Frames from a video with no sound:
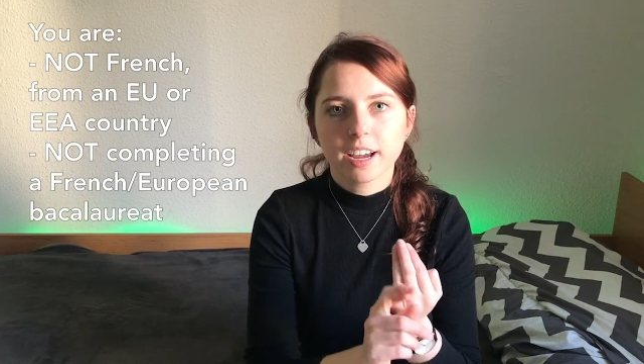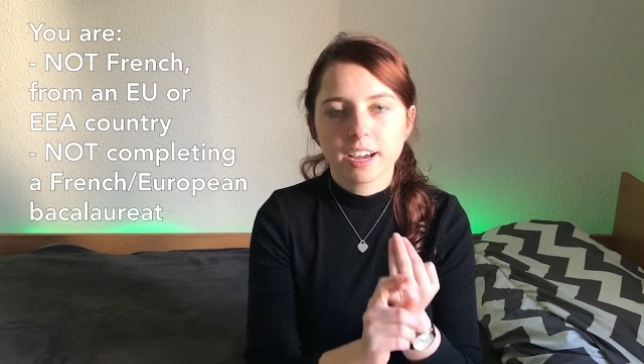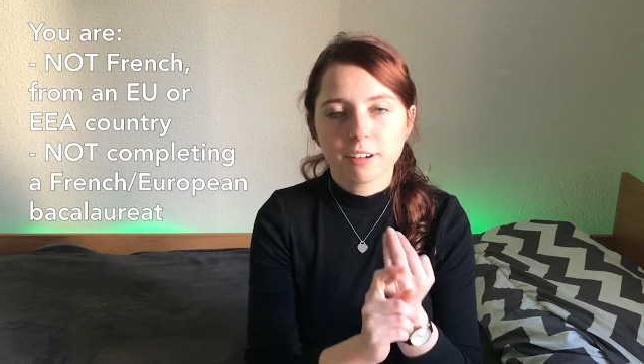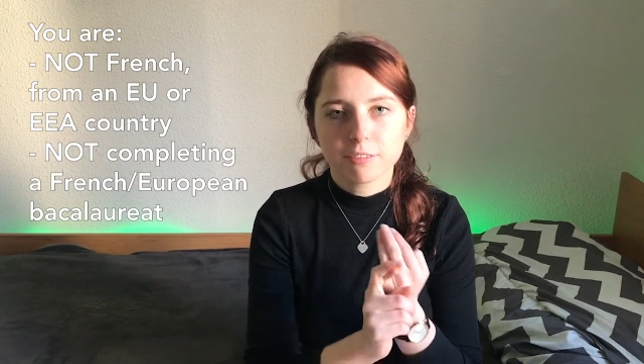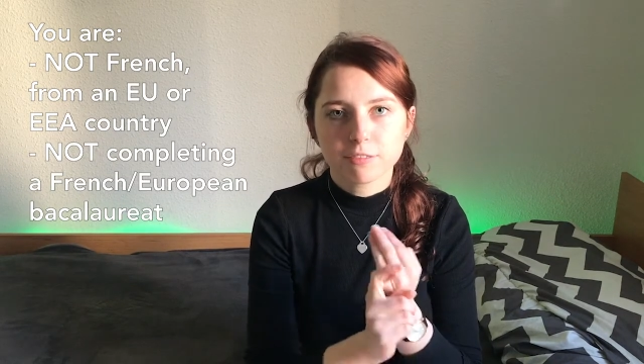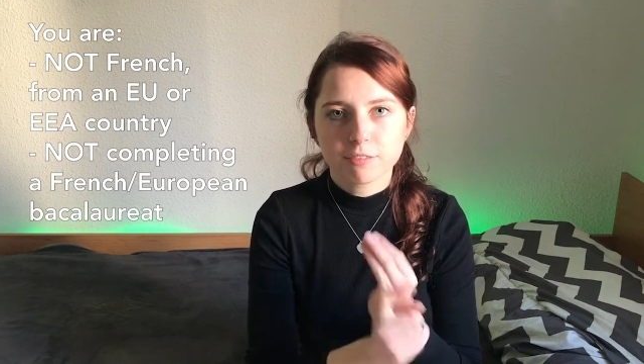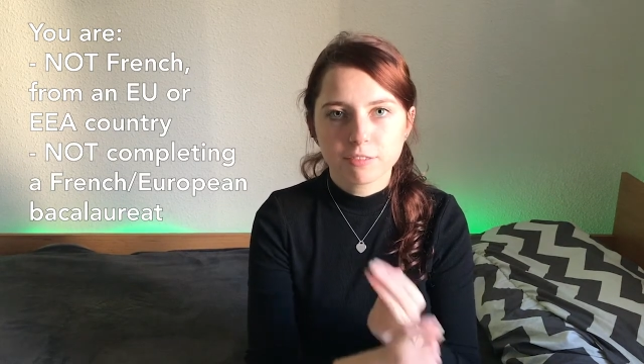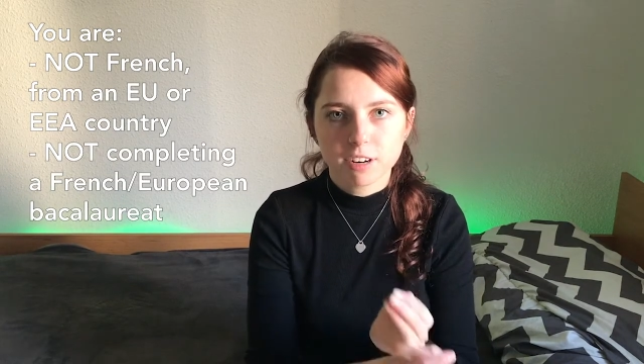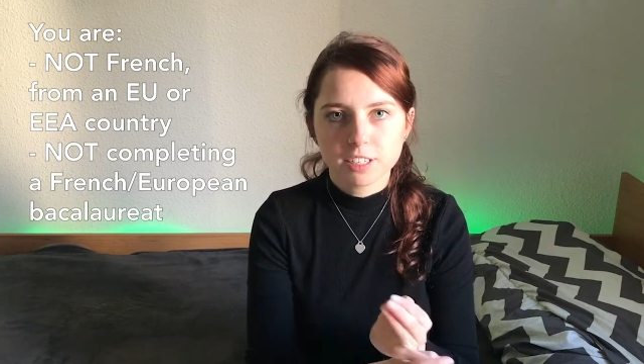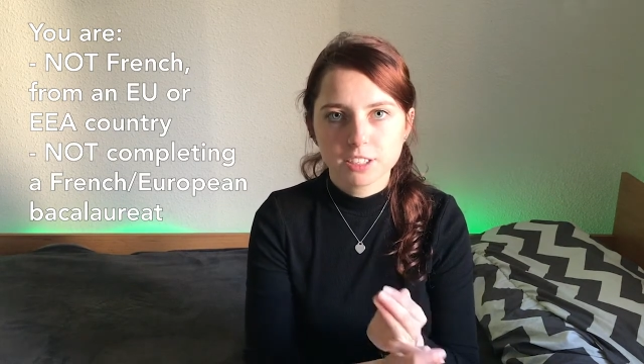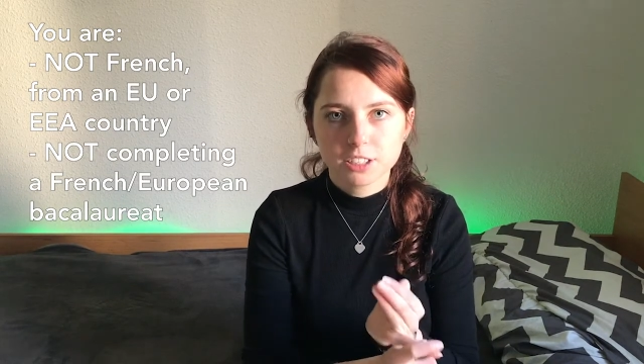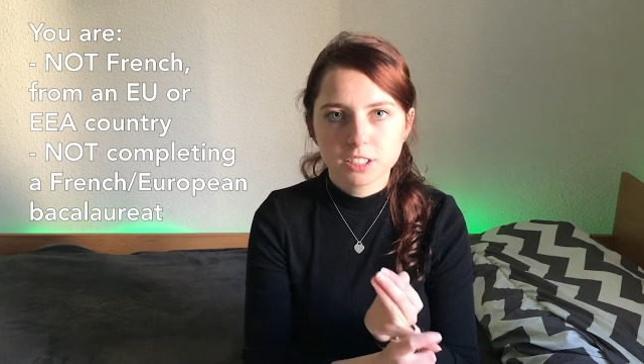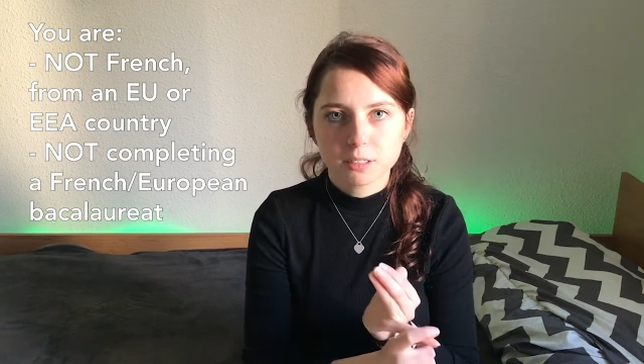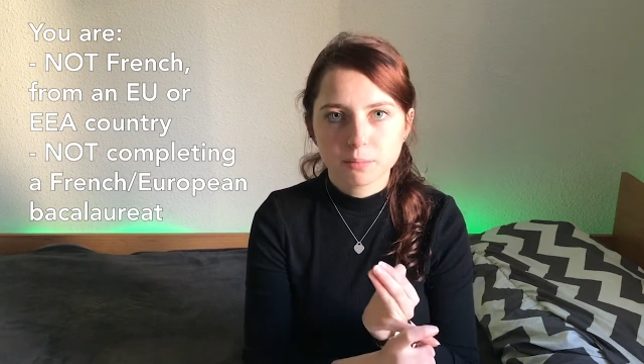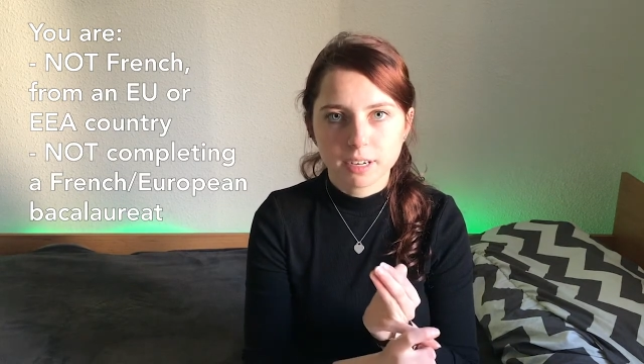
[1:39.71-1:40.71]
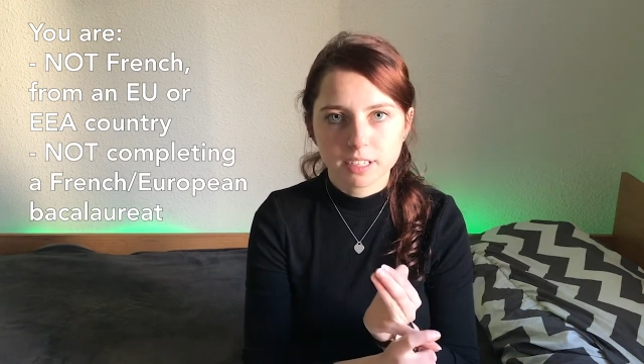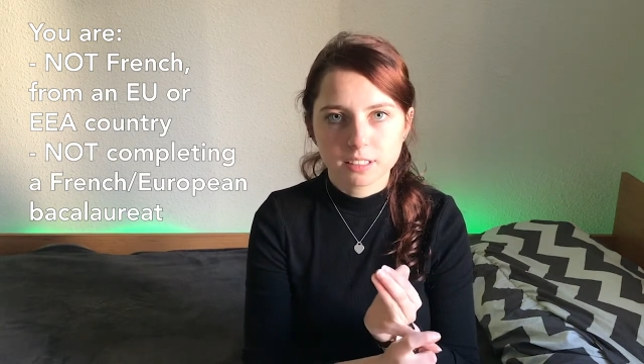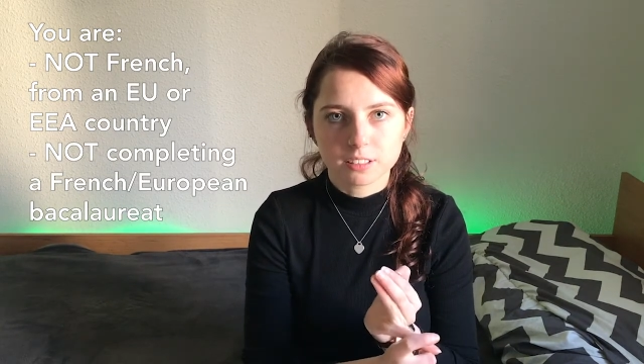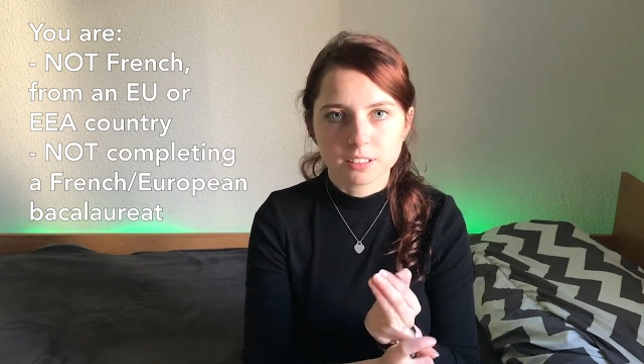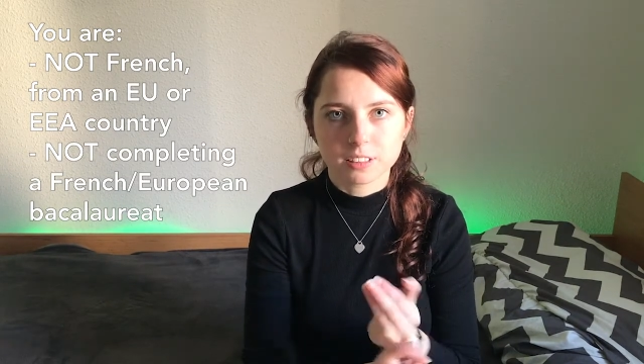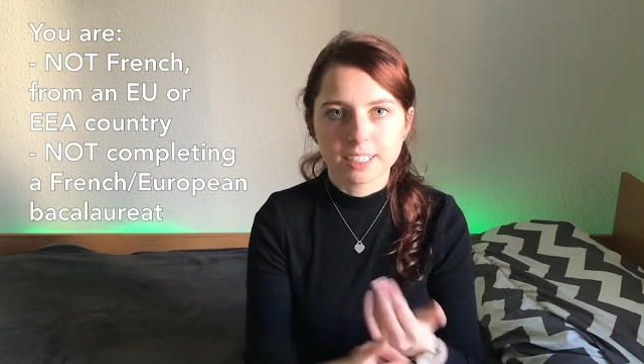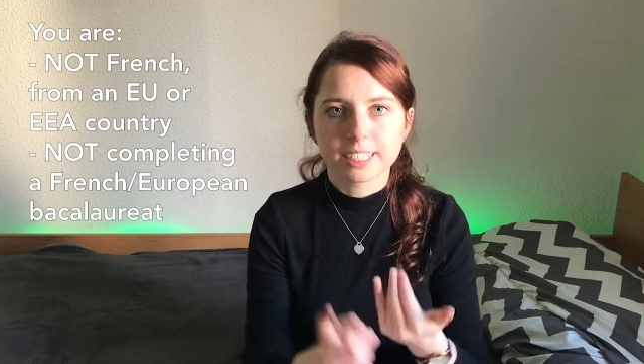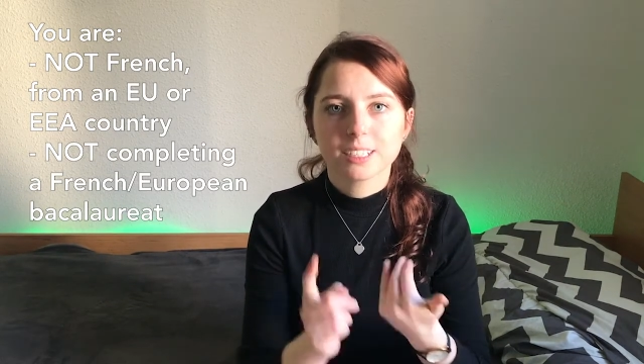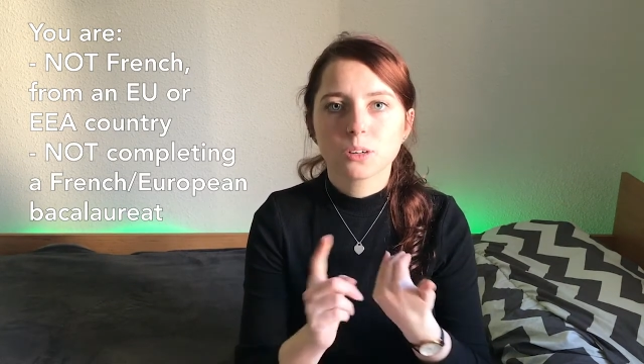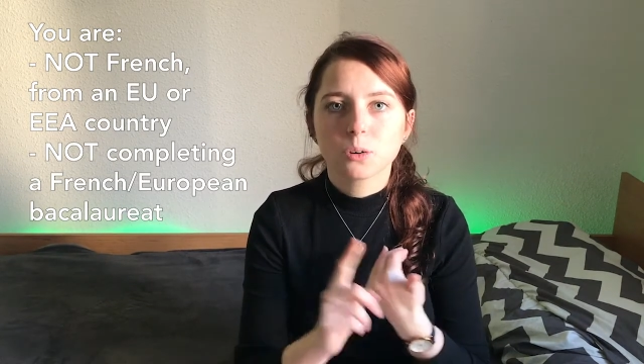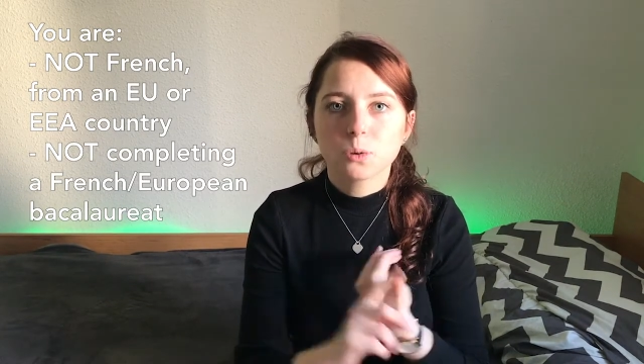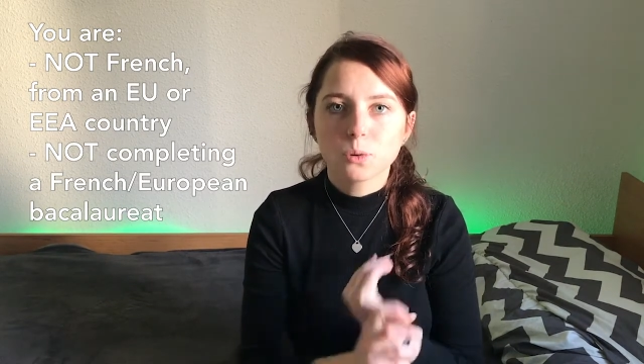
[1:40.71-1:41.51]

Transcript: a French baccalaureate